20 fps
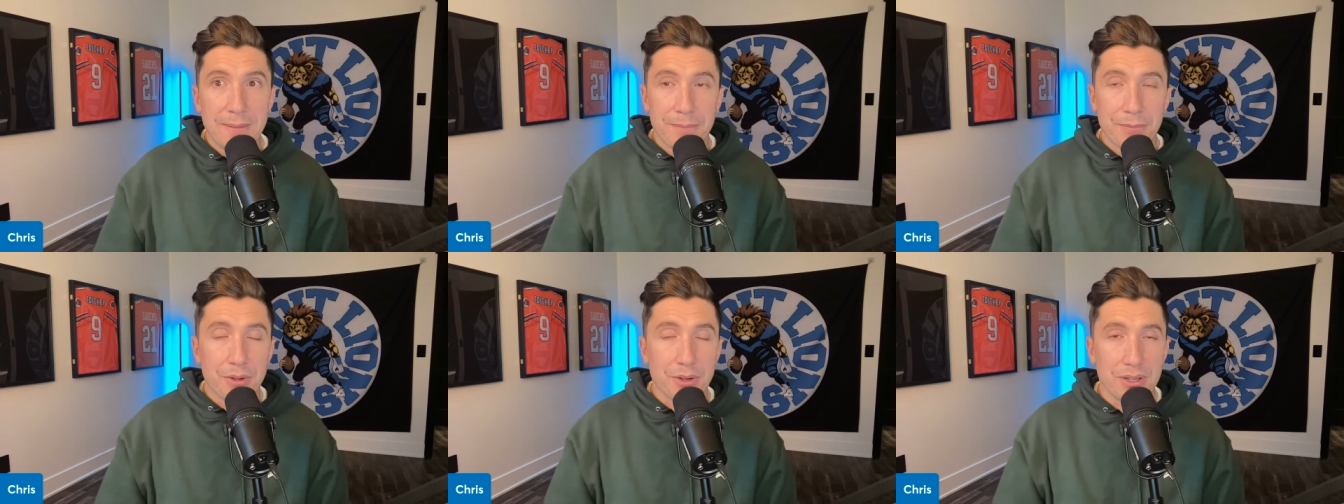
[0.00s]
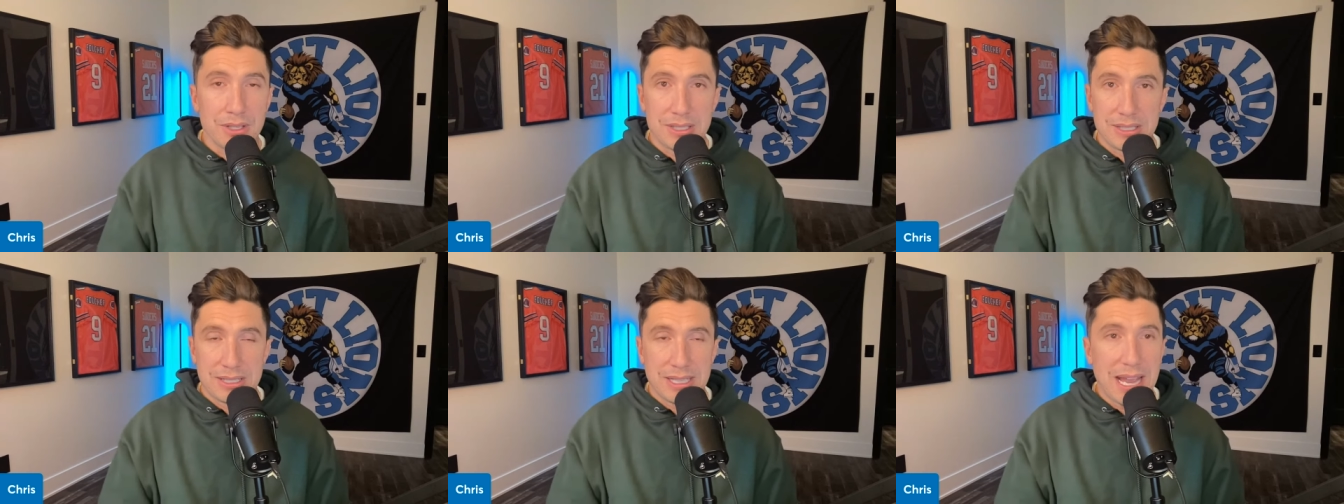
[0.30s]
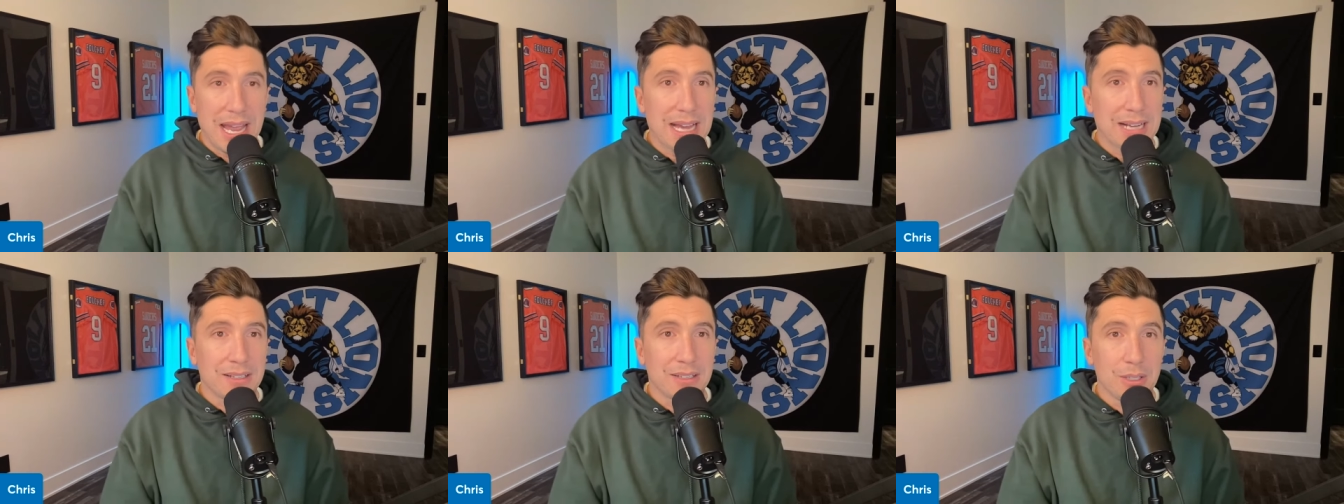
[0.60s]
They're
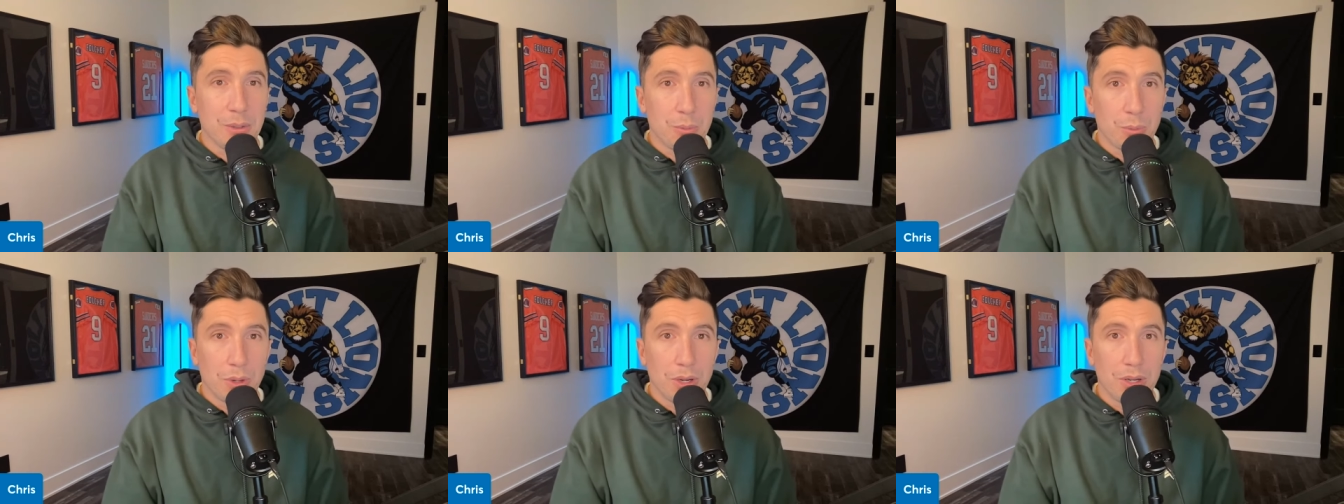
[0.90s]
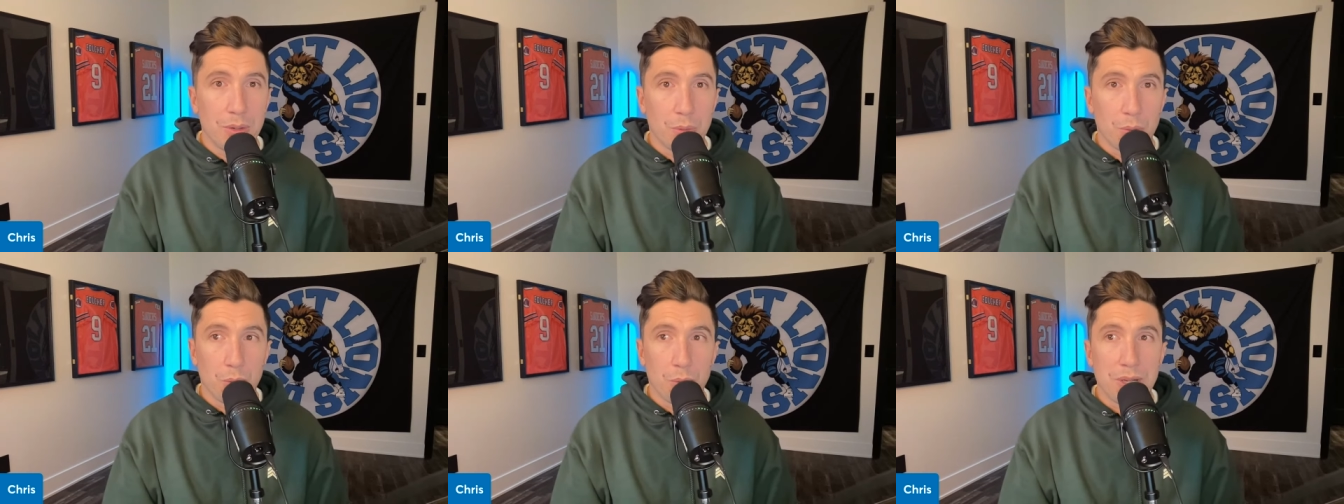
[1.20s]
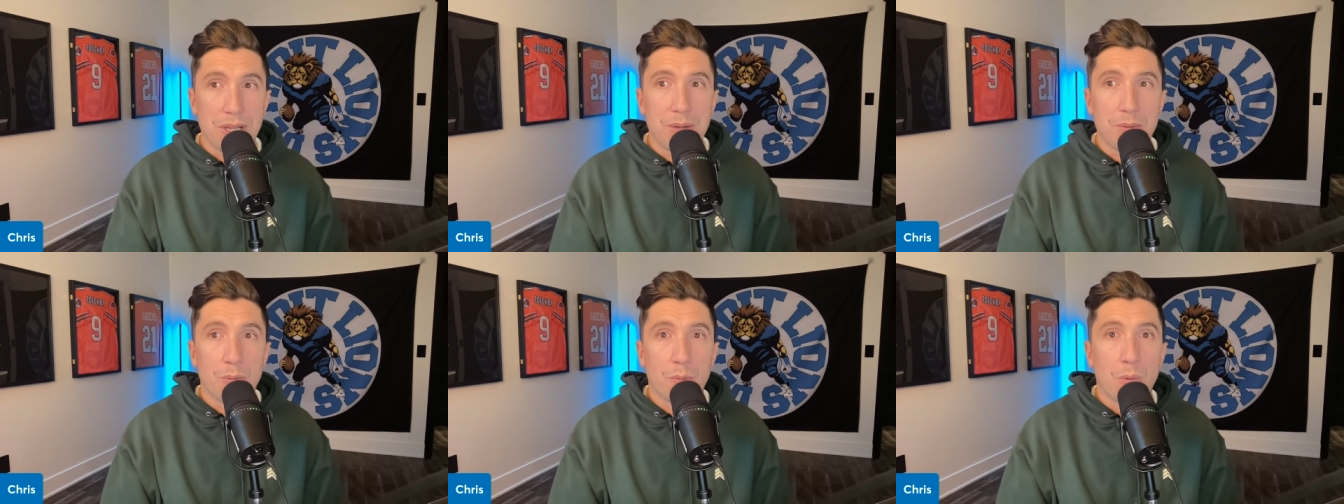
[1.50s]
exactly what
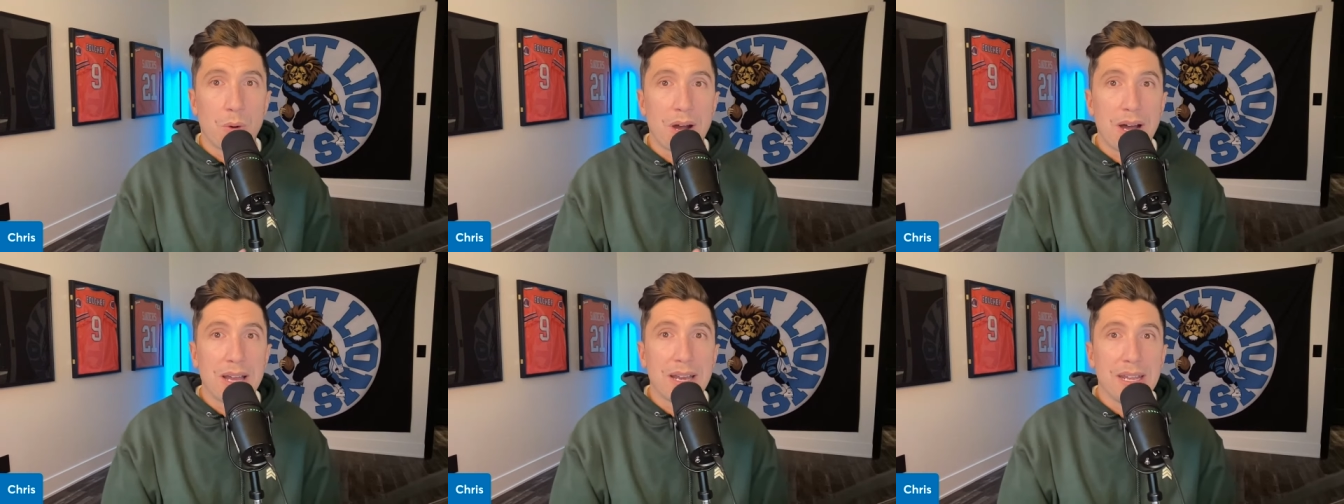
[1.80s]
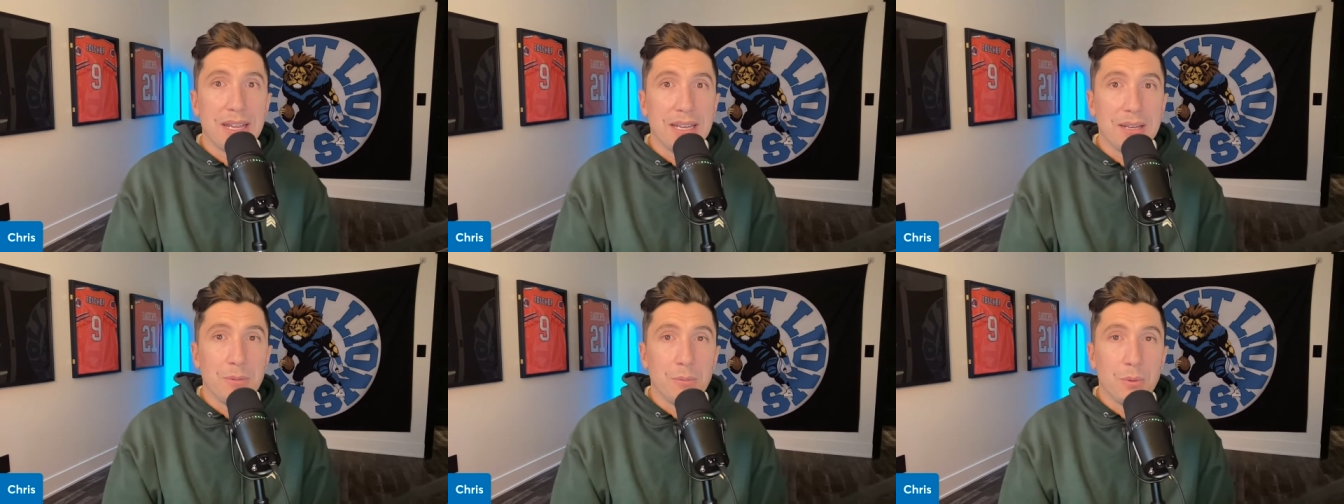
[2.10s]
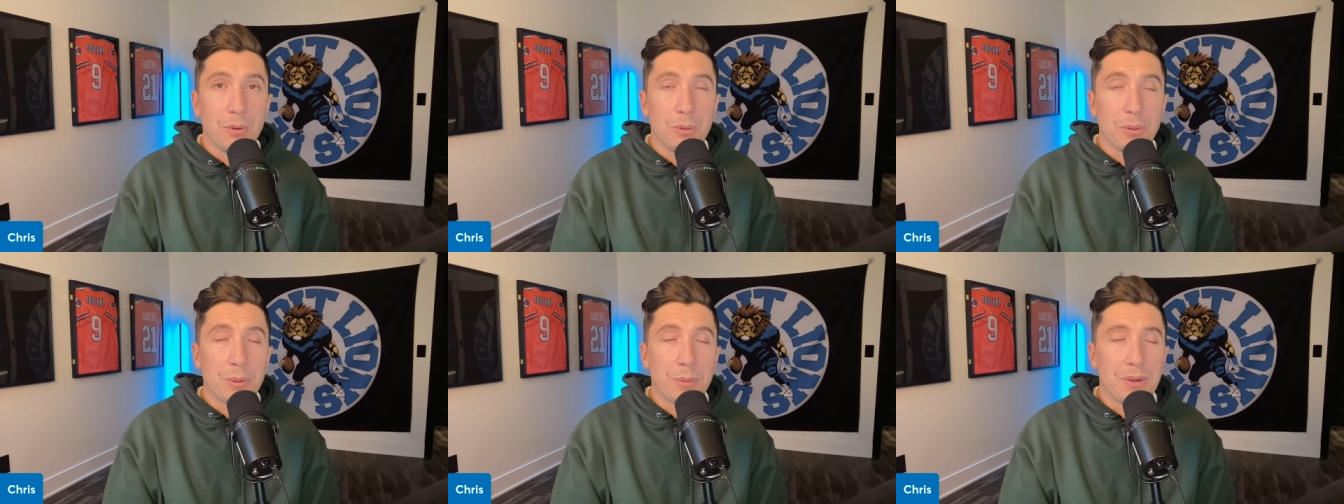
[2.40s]
we wanted
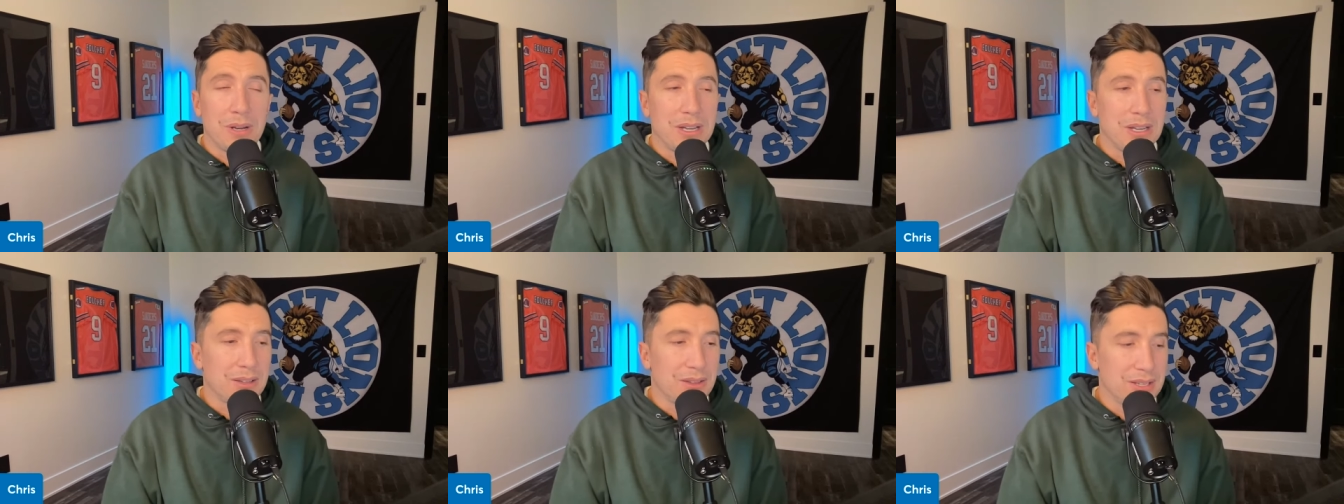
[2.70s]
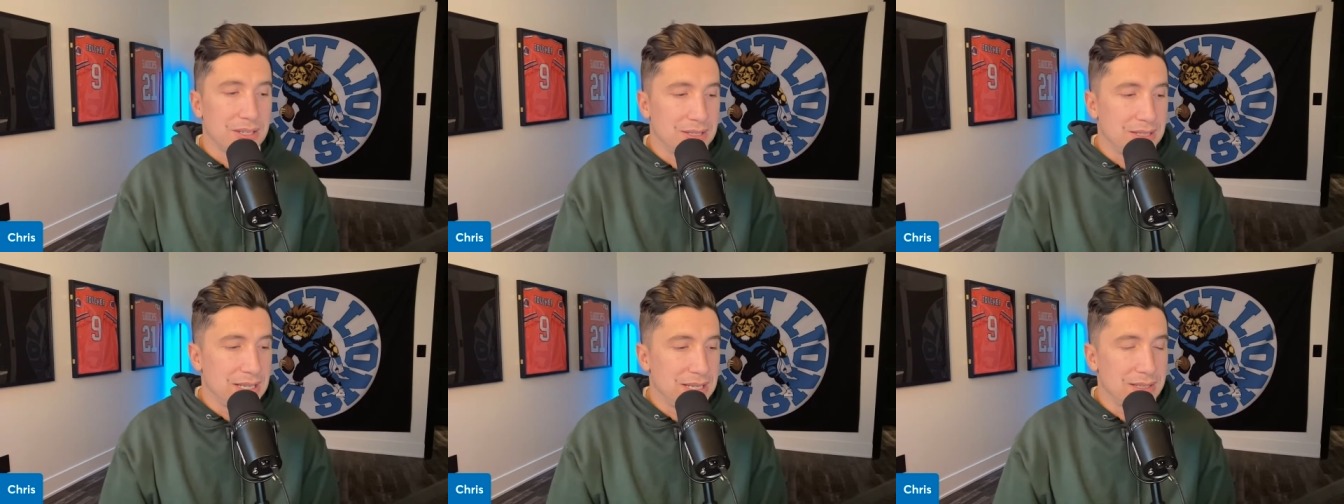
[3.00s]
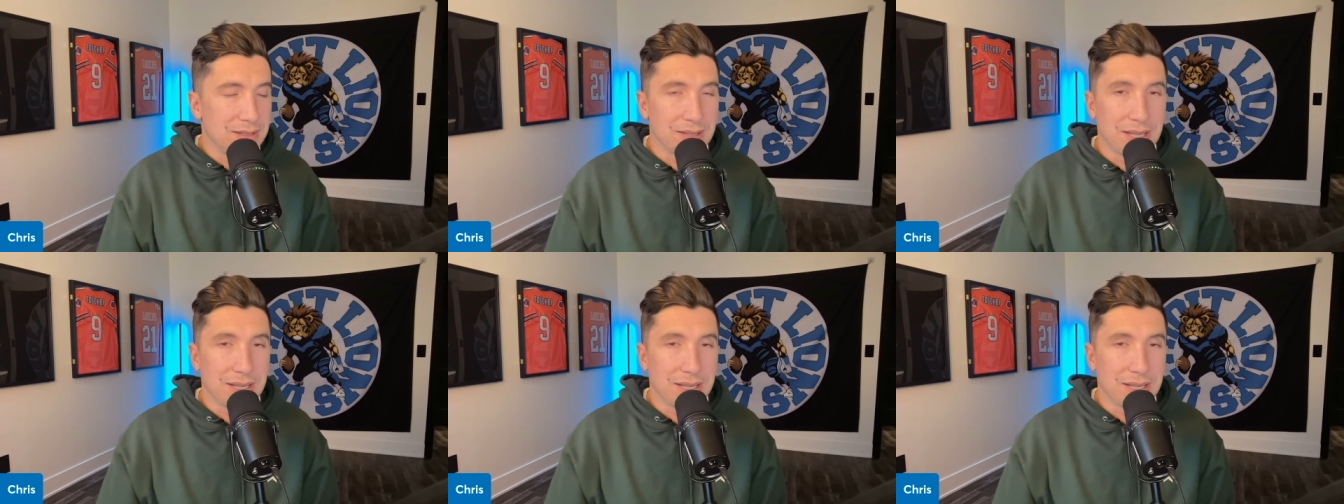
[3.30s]
when we went into the season,